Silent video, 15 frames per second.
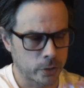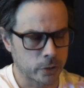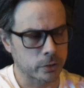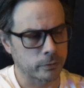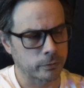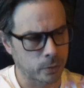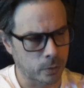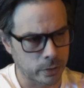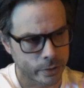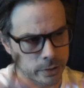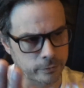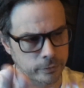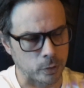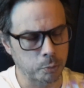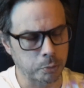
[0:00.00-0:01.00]
which, of
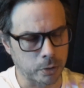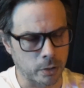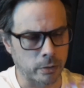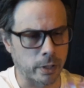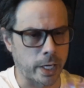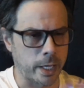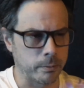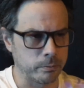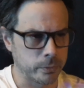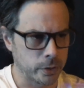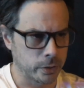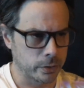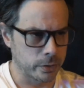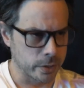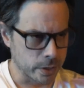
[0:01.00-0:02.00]
course, if you program,
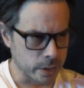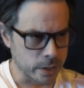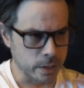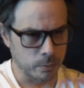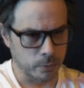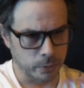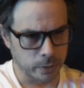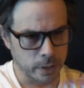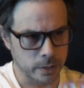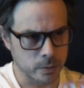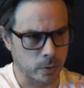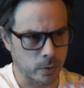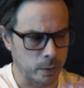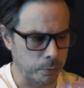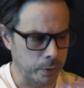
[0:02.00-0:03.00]
you're using the symbol
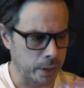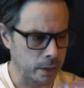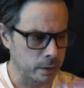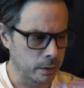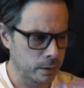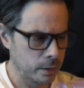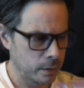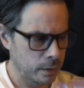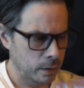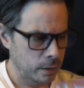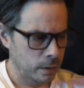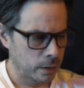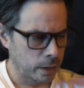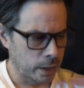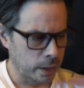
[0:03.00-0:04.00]
keys quite a bit.
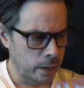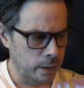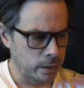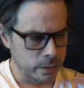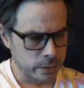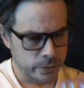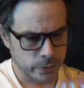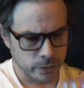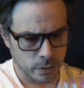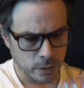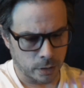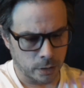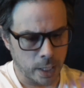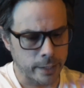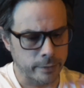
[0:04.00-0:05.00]
And
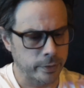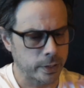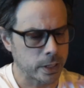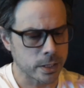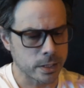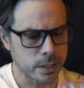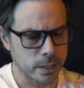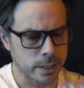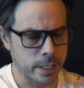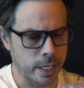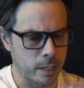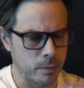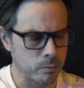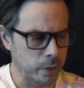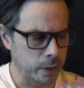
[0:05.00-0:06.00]
a lot of it is the
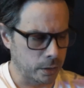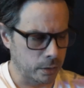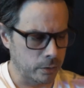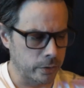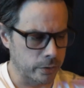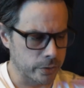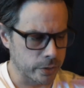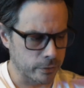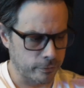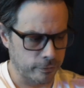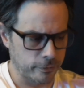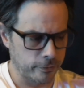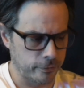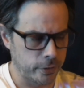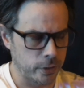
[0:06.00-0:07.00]
same, but there's a
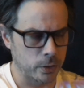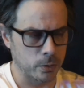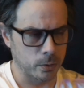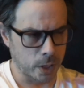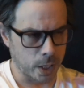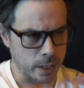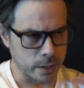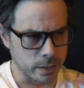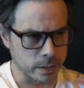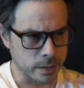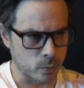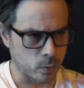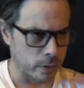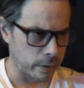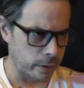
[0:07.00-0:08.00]
few
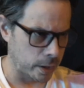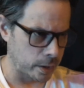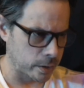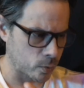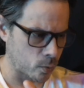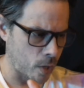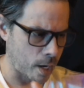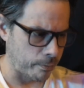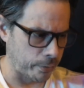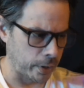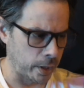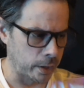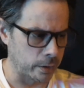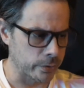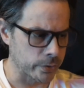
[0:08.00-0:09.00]
cases where they swap
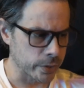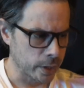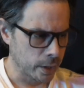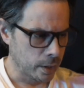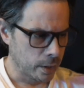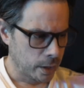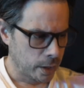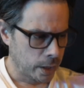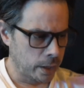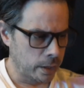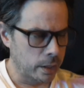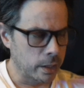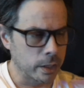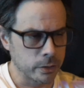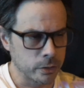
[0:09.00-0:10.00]
things
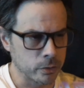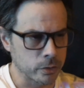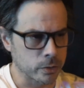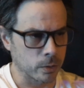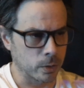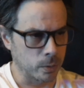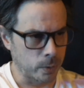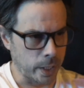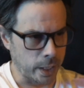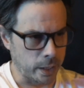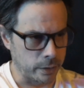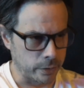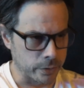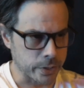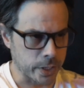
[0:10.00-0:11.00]
in an unusual
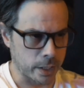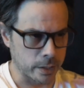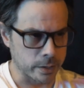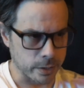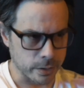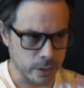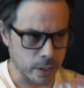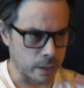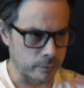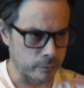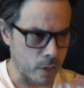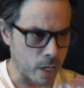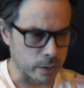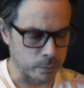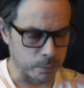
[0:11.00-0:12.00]
way, and those cases kind
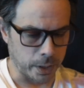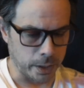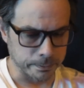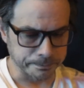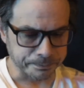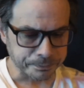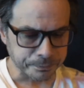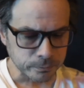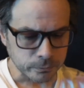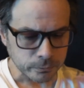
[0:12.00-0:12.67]
of rocked me.